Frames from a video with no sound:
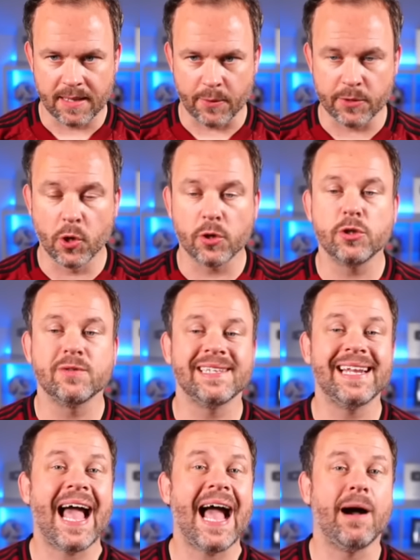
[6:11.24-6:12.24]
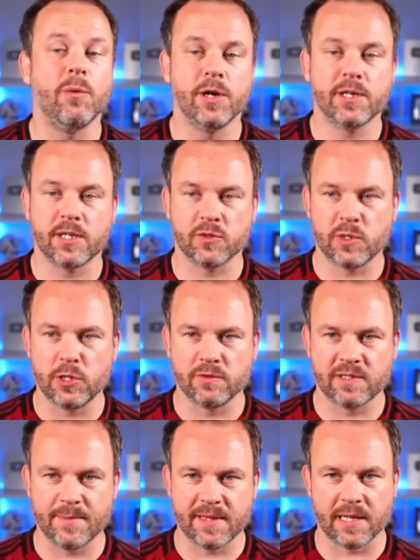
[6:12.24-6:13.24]
Now, we're not using Howard because we
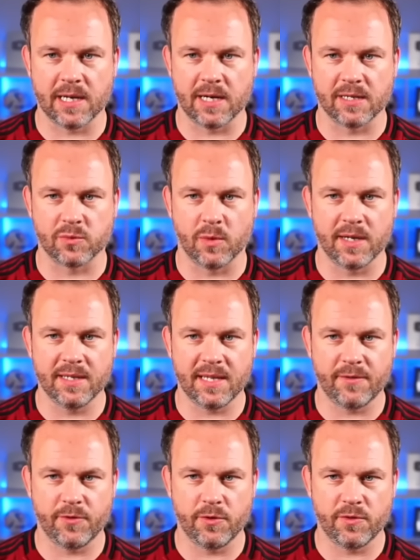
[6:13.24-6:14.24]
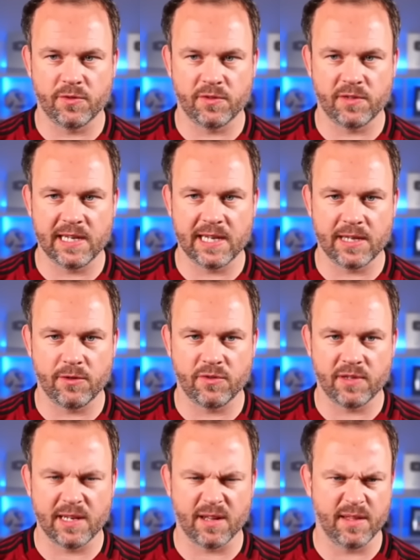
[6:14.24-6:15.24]
used him in the last one. If you've seen it, you've
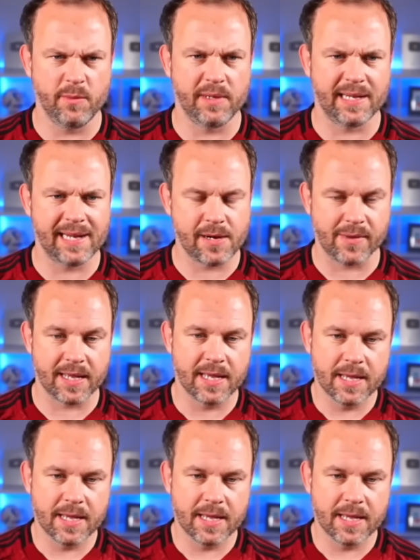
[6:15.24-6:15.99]
seen it. I think we did anyway.